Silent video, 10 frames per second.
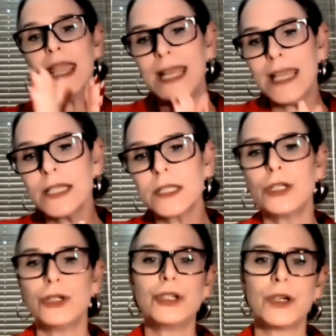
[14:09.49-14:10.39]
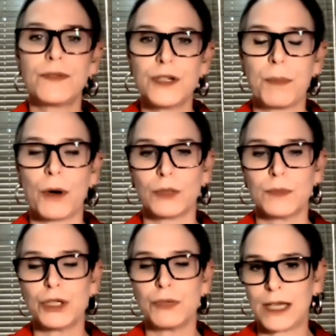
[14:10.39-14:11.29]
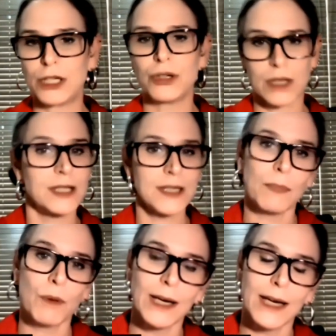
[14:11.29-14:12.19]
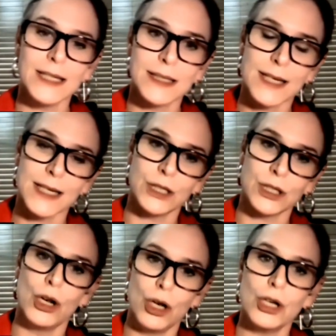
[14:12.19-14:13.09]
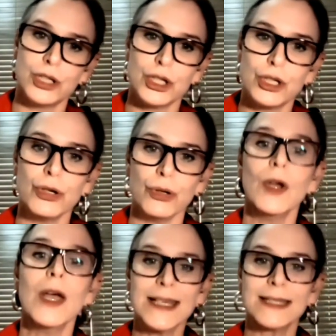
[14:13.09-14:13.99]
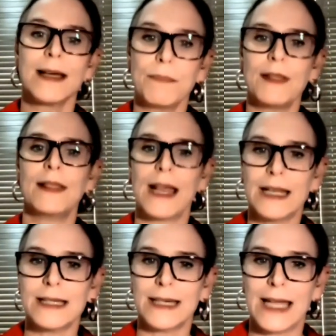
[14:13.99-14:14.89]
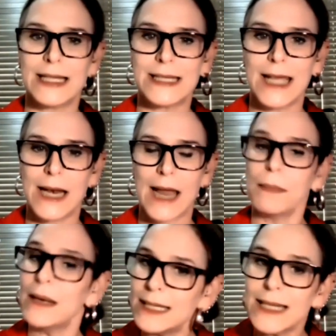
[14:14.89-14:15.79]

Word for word: it is the duty of a department to make sure that someone is, is alerted to something that is against their name.